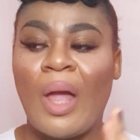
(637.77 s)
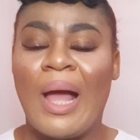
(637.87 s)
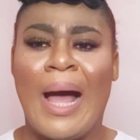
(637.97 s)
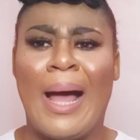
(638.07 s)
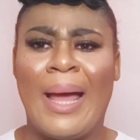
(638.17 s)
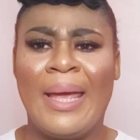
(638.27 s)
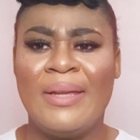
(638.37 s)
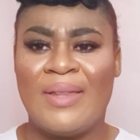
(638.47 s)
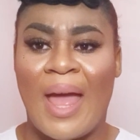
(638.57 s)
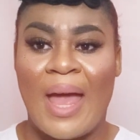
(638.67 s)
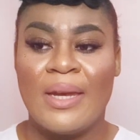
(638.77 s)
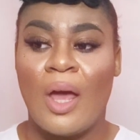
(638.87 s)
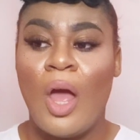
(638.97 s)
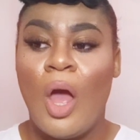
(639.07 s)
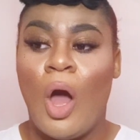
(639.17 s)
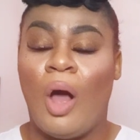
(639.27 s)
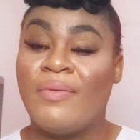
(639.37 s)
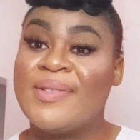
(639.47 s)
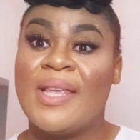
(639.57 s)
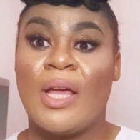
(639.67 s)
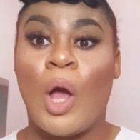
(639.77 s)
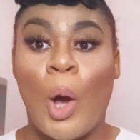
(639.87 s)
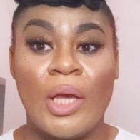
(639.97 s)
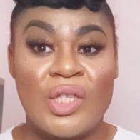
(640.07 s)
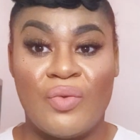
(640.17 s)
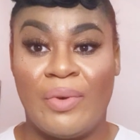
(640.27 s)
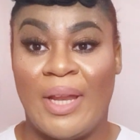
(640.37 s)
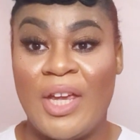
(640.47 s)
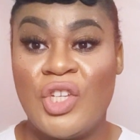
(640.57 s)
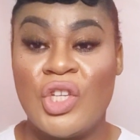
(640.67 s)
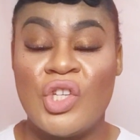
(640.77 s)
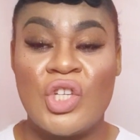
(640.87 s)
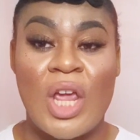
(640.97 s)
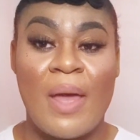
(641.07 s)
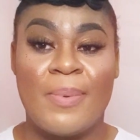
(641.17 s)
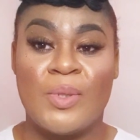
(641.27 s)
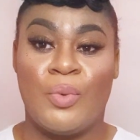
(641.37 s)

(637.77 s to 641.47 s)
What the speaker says: I then obviously got into relationships,